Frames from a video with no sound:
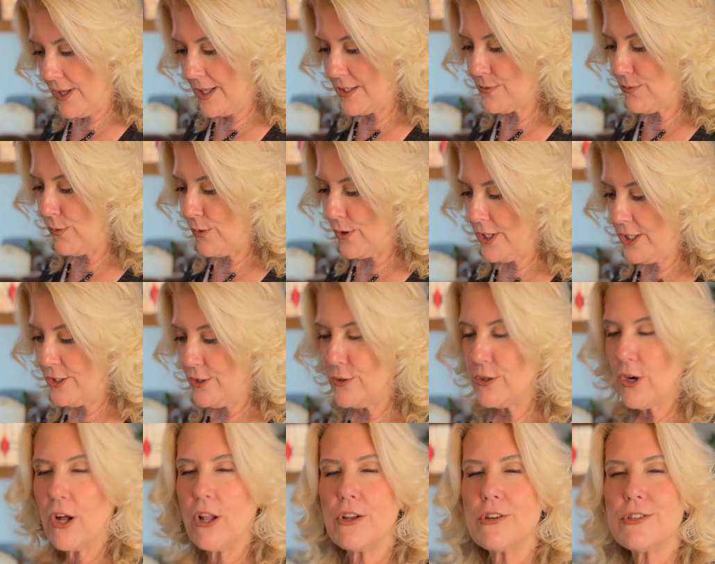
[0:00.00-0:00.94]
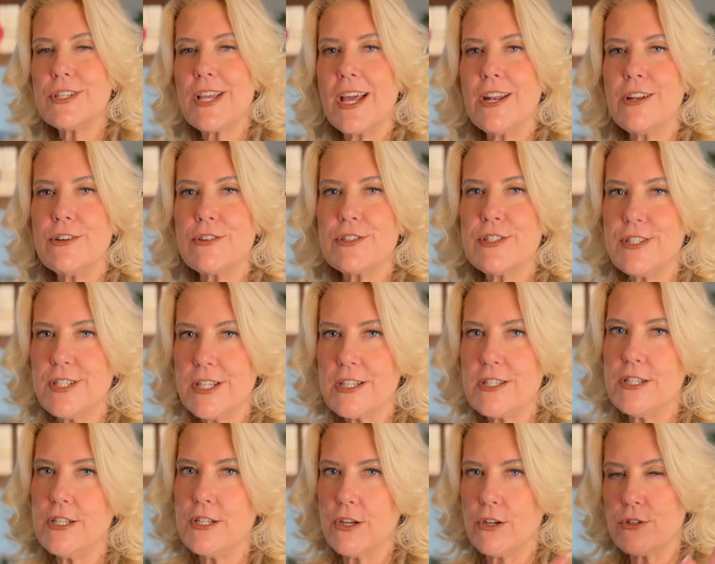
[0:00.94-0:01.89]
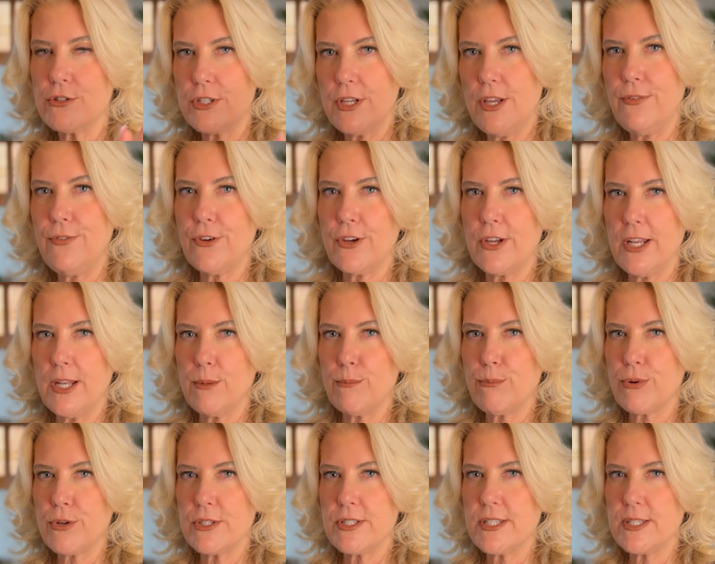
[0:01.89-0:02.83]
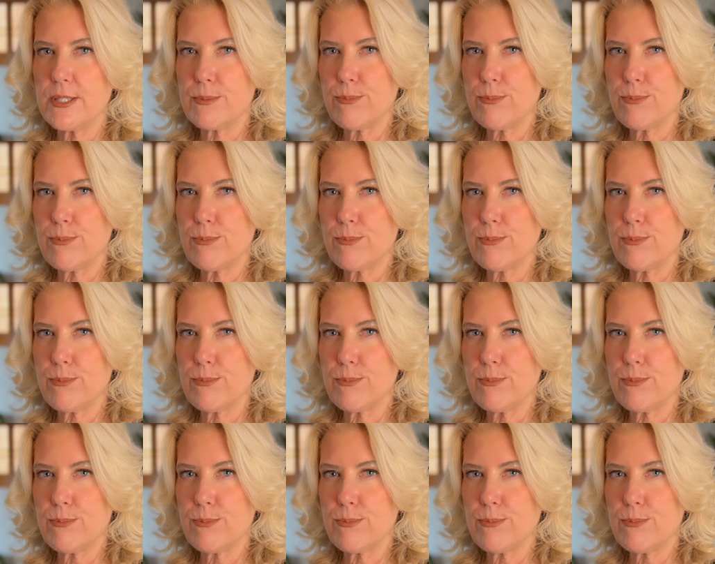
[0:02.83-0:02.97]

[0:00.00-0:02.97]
that's $42 out of your $60 if you're getting Princess